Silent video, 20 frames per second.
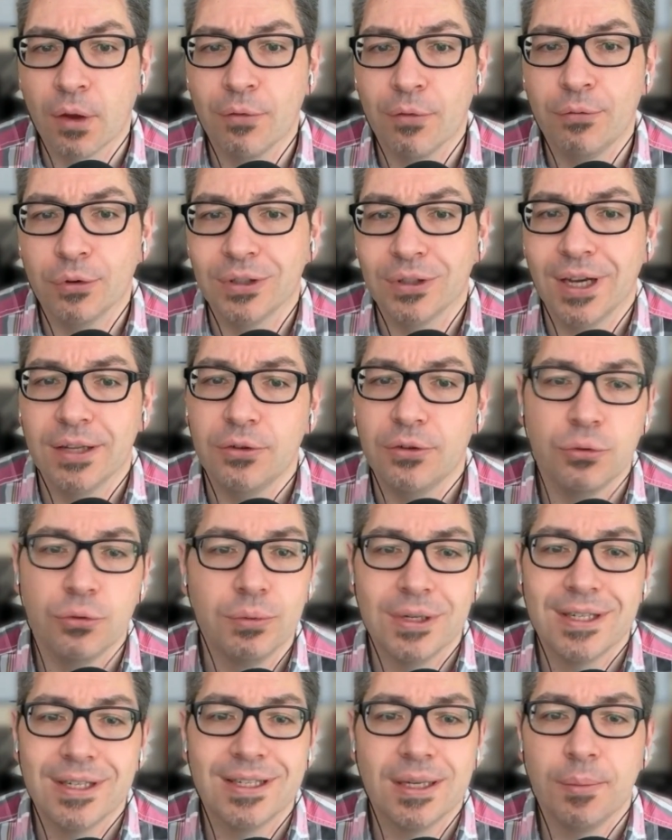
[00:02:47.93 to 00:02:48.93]
For that, you
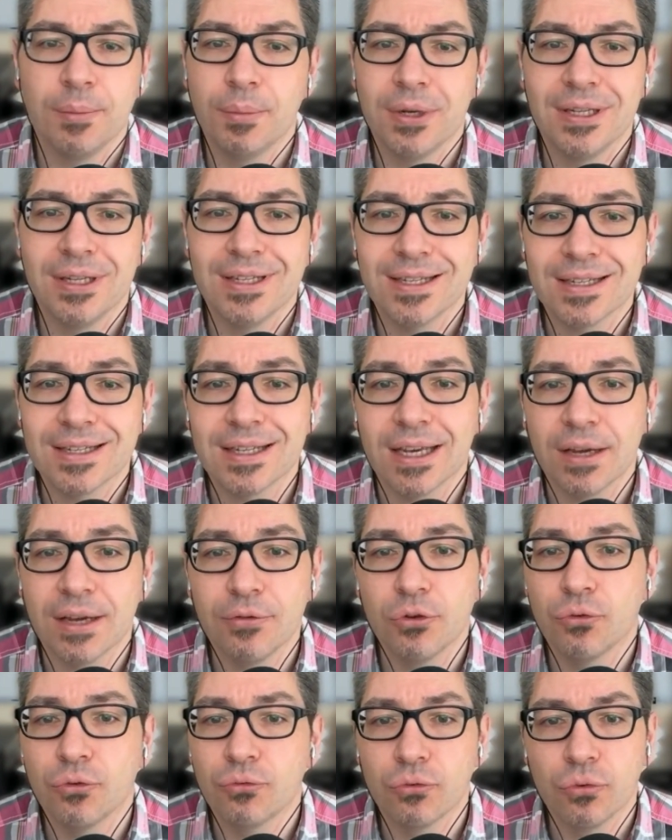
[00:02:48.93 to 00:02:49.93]
will simply
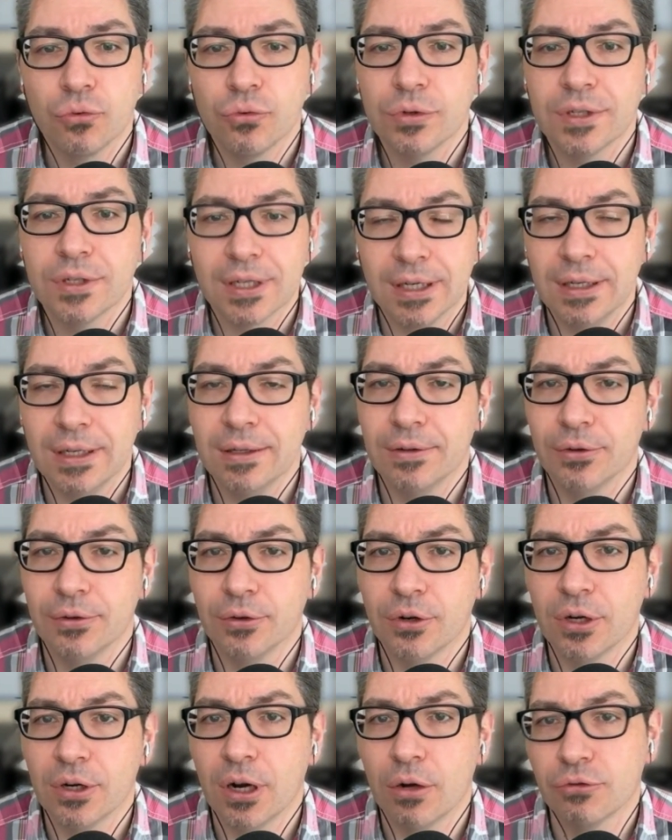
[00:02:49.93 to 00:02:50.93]
save the rules in the
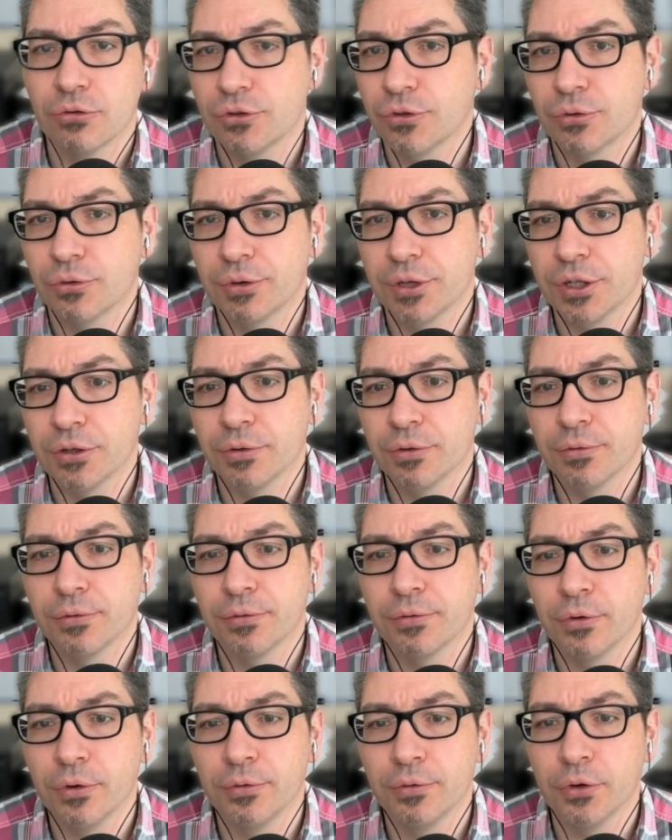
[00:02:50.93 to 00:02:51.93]
cloud storage of,
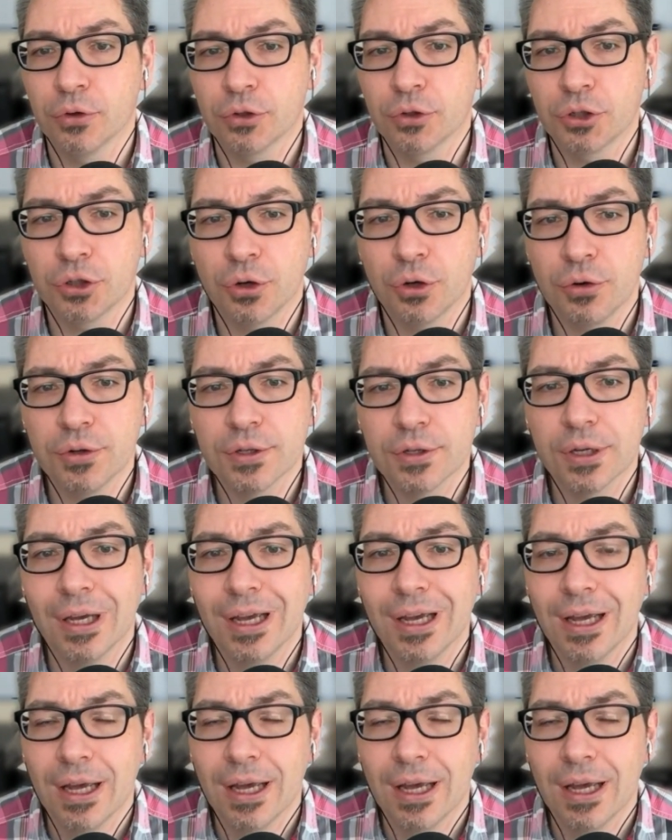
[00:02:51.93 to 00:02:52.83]
of your choice.